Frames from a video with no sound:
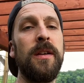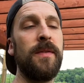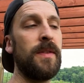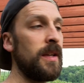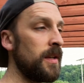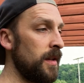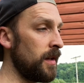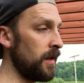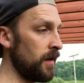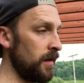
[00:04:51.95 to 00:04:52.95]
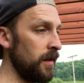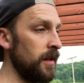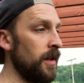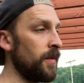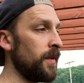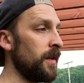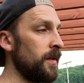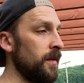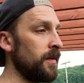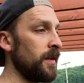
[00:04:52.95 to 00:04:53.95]
the
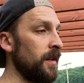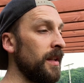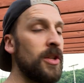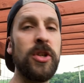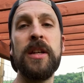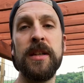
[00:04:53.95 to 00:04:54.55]
leaching